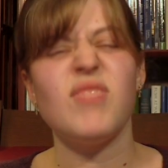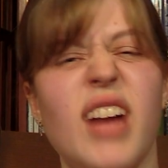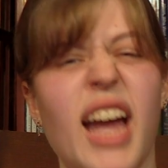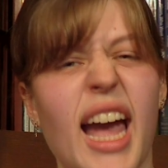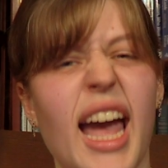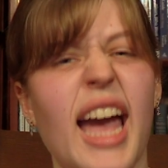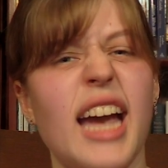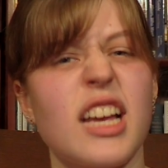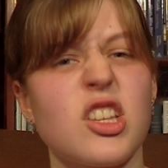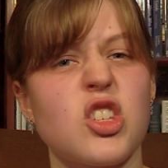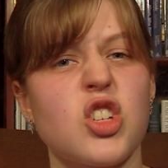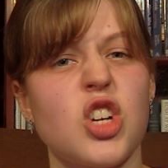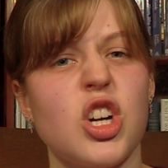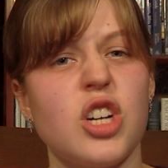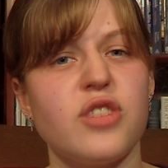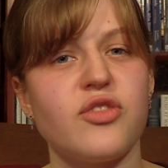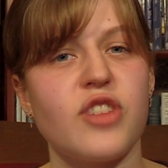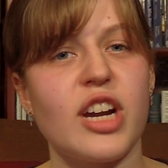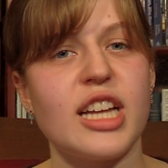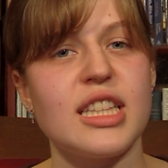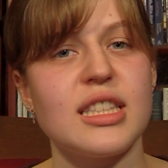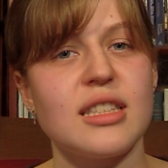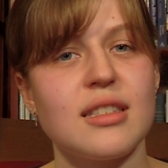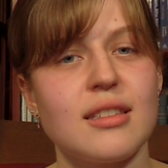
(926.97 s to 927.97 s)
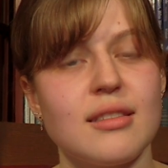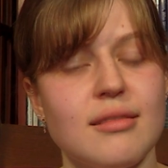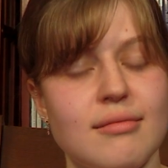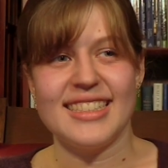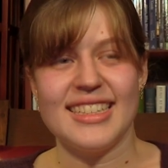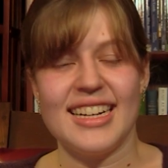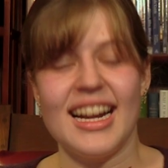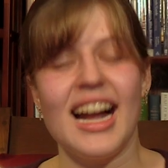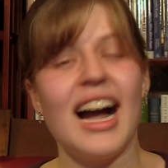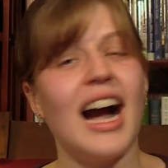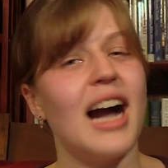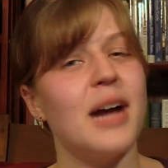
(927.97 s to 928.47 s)
Ex-girlfriends."
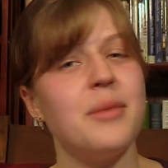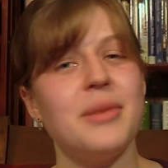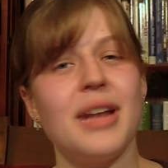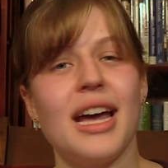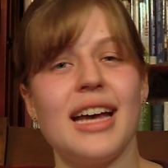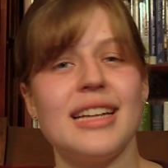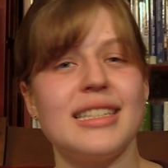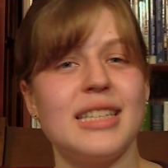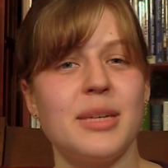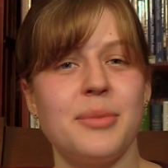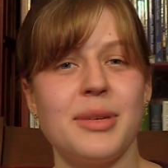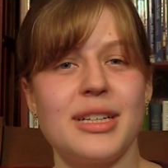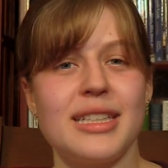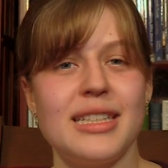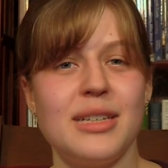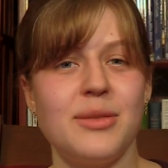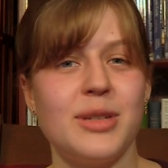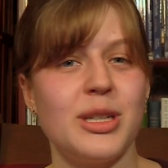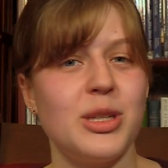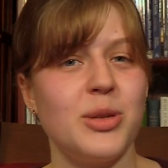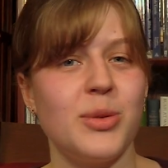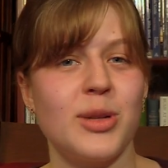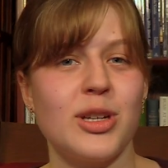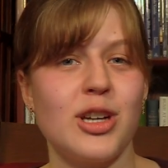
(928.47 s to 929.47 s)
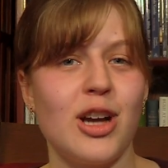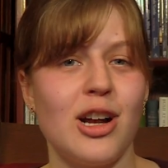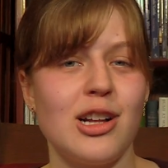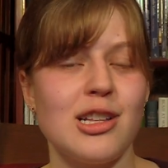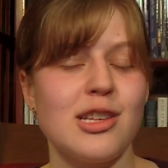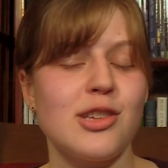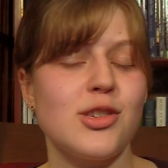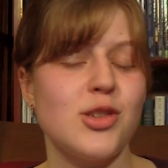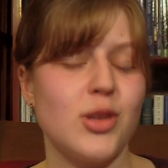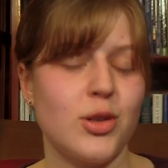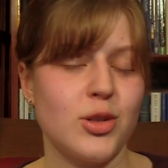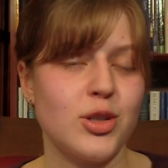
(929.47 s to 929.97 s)
I'm not typically what you would call a
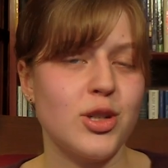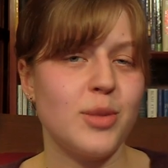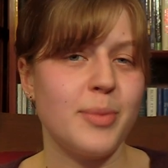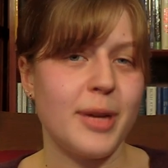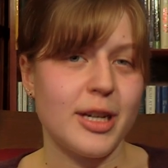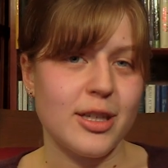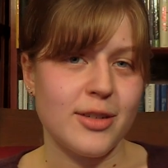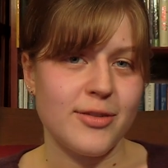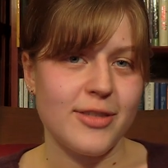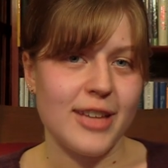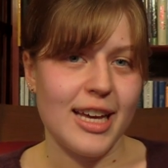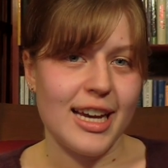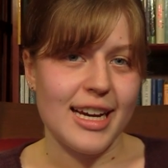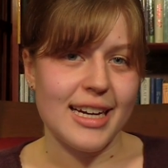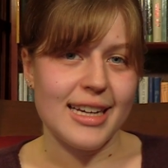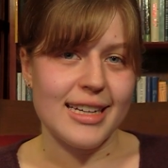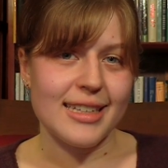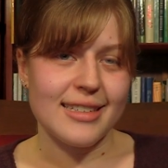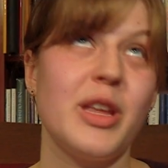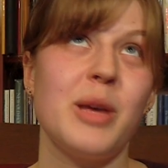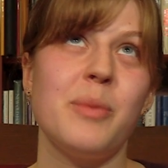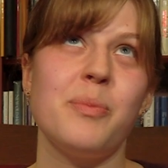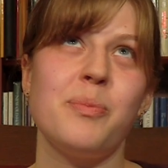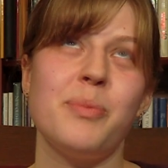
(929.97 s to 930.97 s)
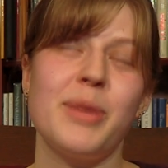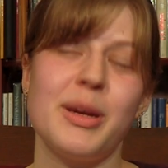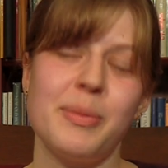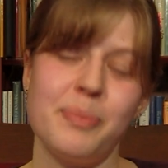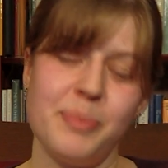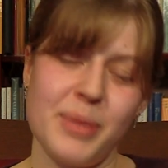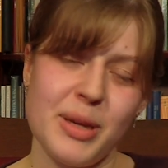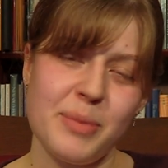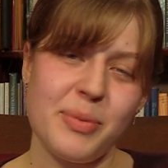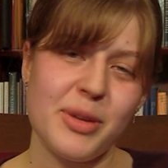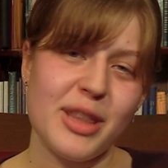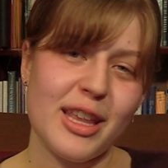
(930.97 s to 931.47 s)
social butterfly, but
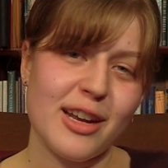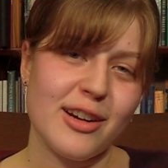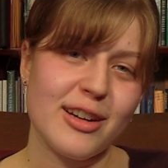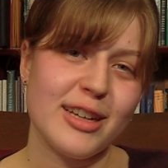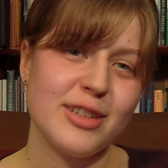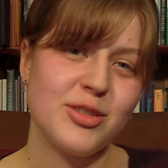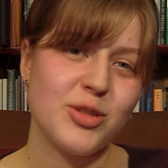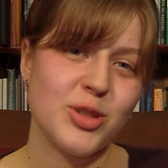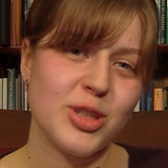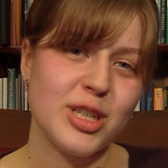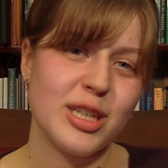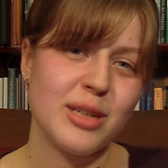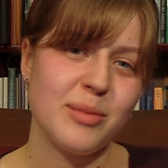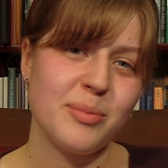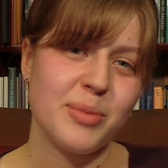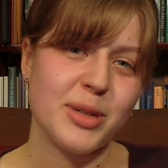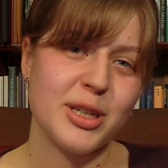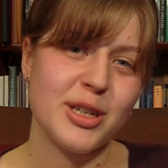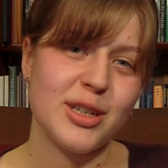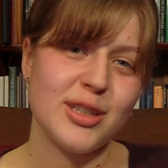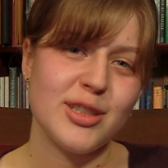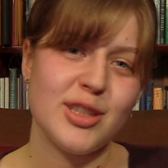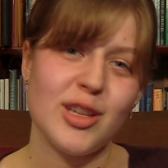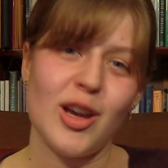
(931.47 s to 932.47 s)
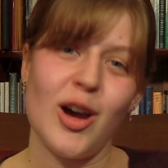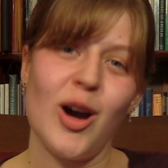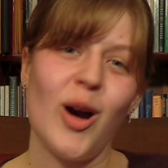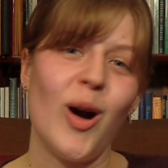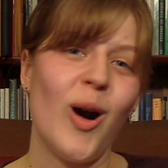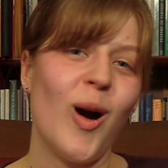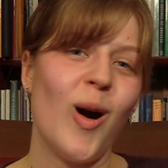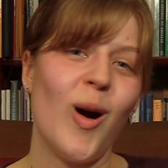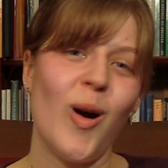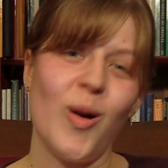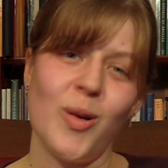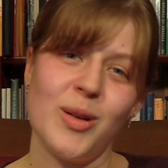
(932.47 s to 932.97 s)
people that are interested in birds
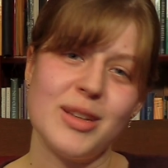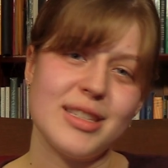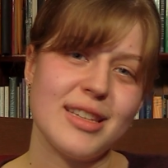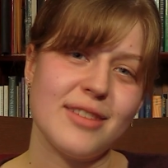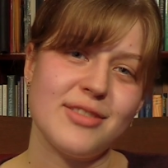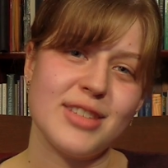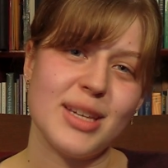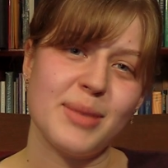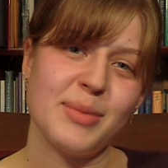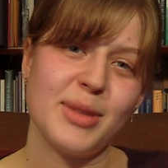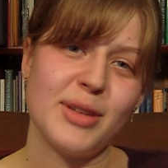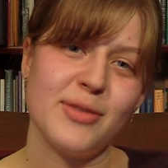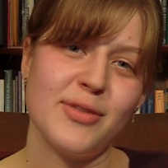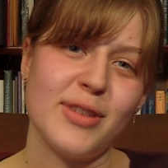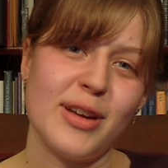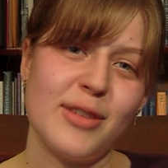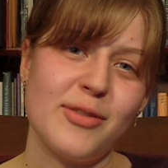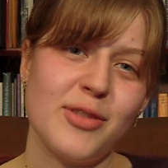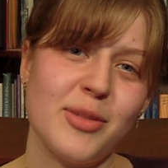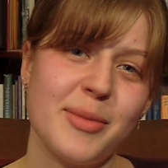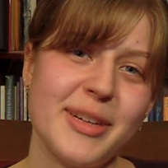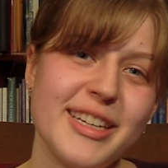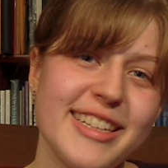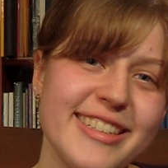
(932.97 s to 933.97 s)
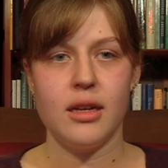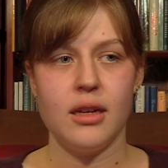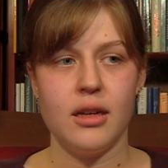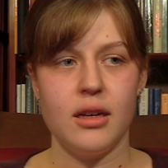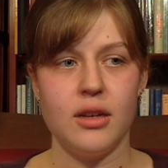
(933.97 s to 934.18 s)
always have something fun for me.